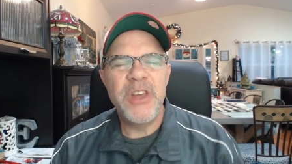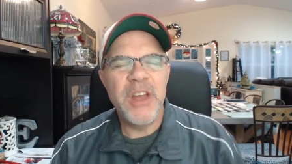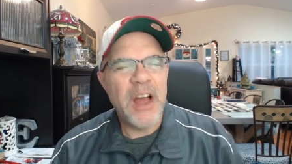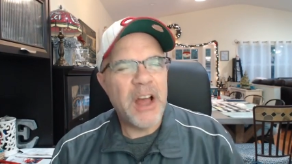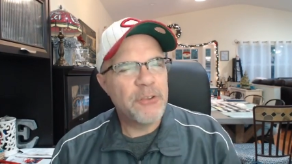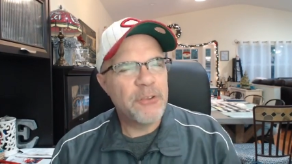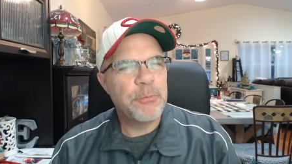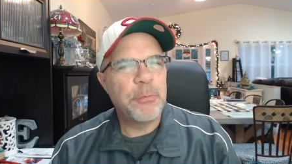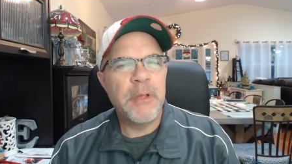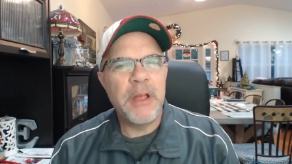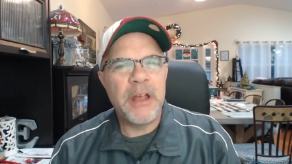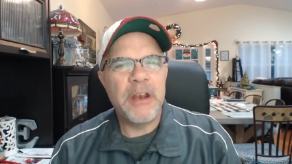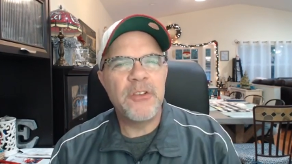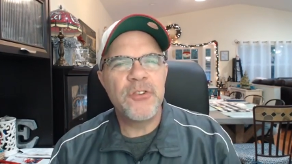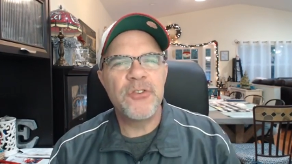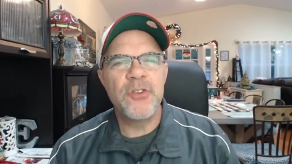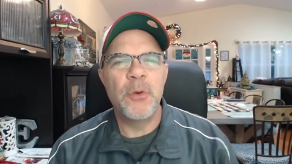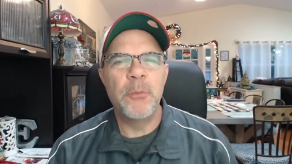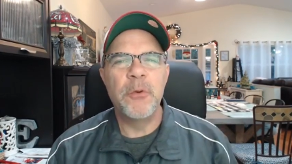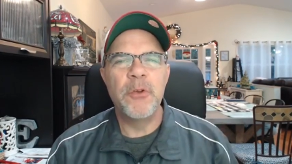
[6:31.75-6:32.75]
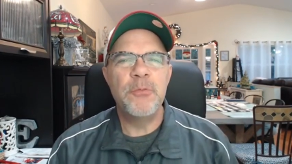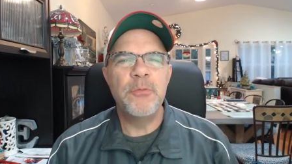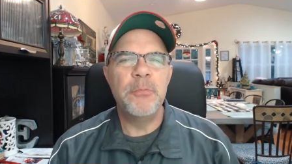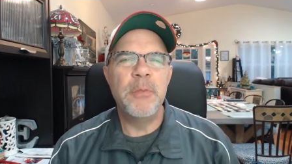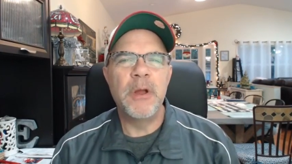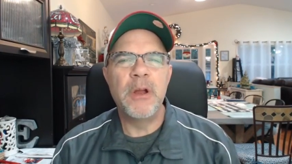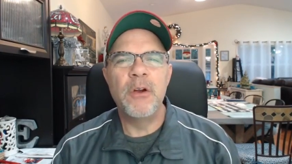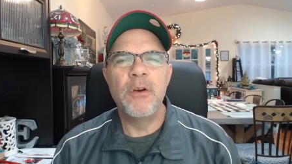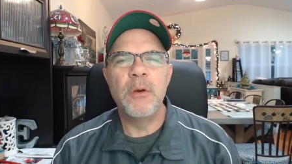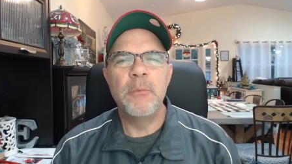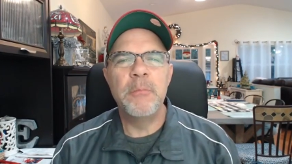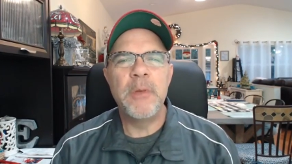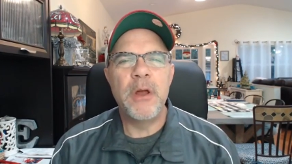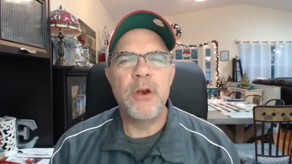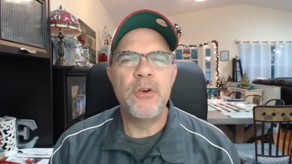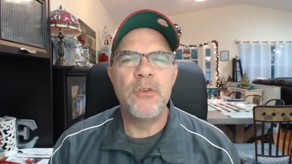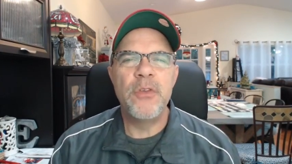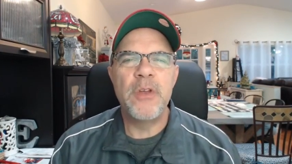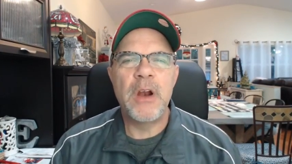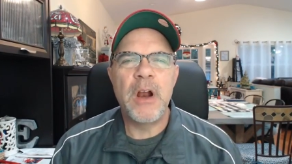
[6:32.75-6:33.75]
God's plan is so much bigger and
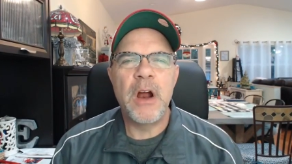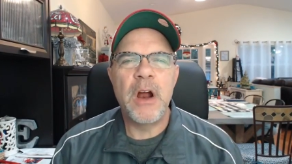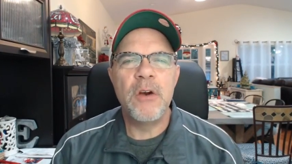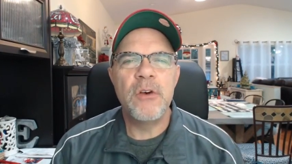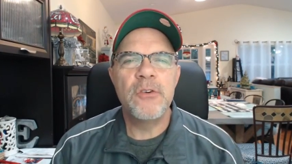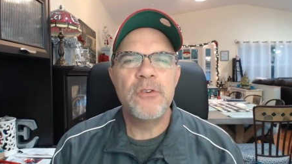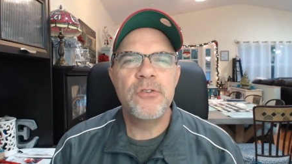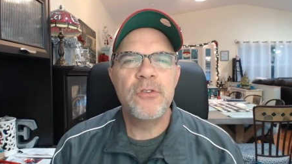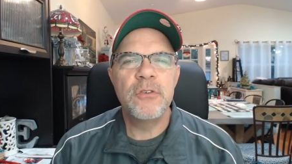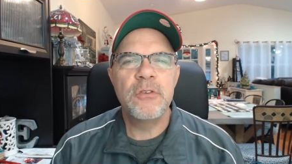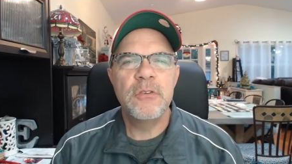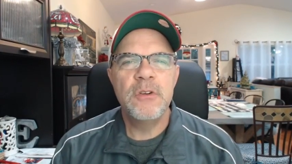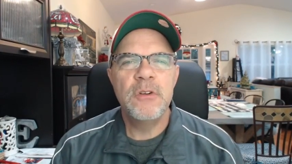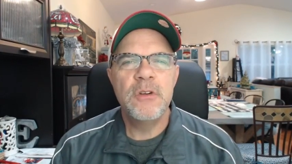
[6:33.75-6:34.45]
better than ours.